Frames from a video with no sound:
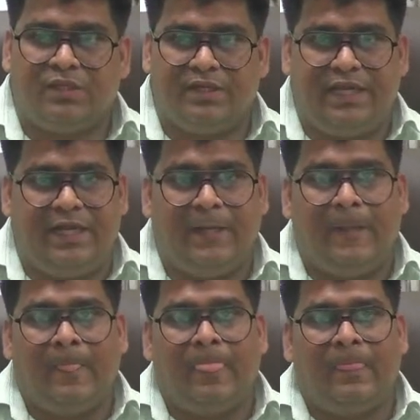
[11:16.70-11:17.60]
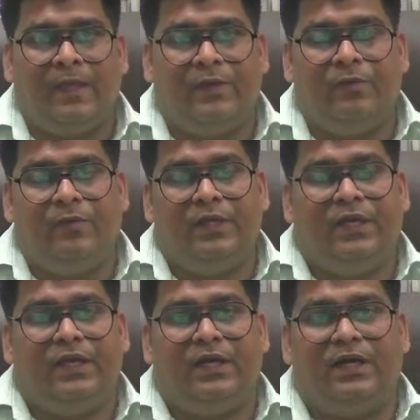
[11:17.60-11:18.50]
right?
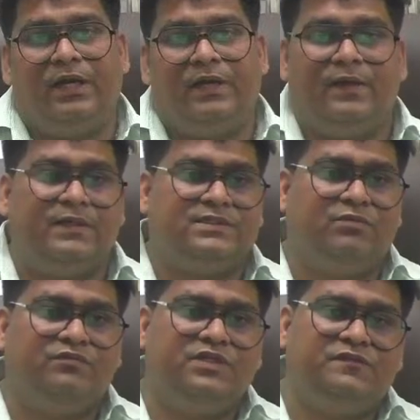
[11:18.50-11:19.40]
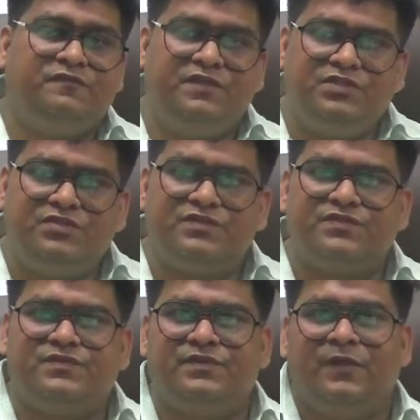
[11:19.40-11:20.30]
Some of these
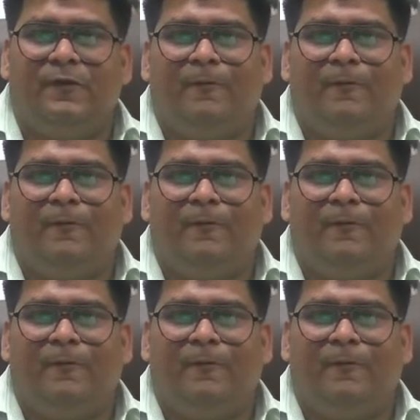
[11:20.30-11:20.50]
features,